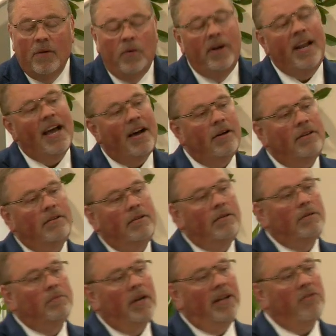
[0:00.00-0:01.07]
Well, now,
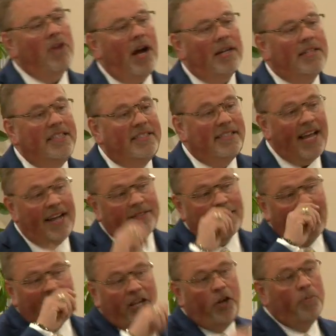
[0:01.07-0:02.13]
Brother Roc, this sounds
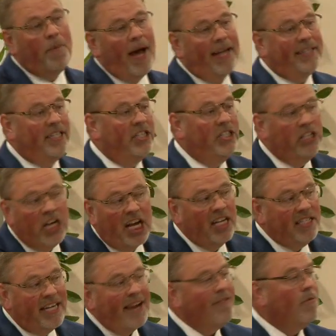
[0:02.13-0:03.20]
like you about to
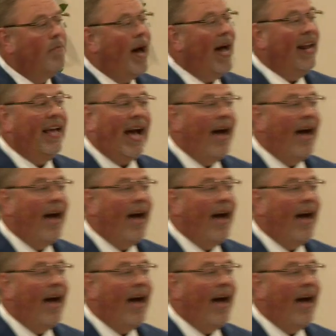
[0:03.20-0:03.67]
judge everybody.